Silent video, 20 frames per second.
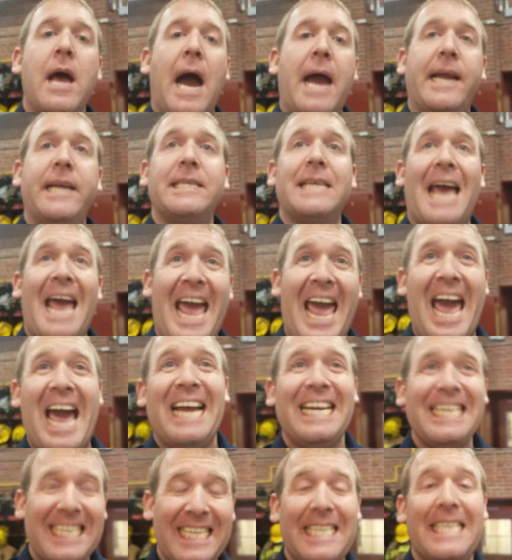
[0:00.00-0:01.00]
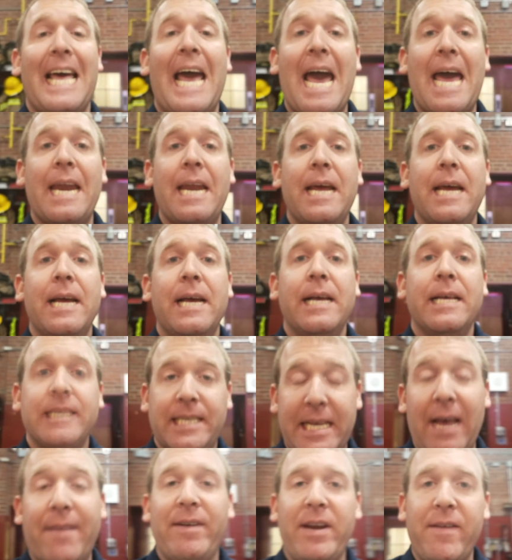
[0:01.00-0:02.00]
I need to add to that
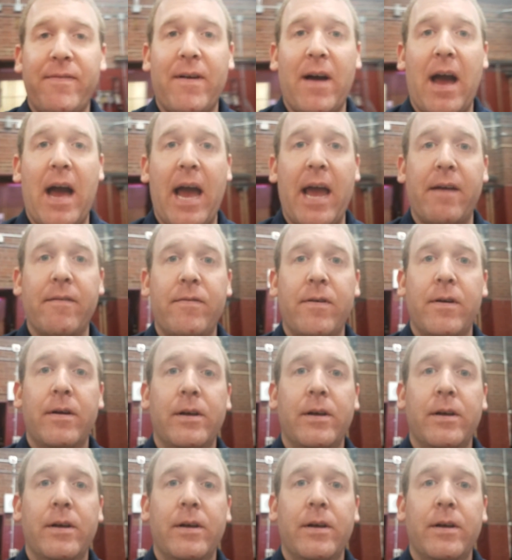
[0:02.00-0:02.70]
75.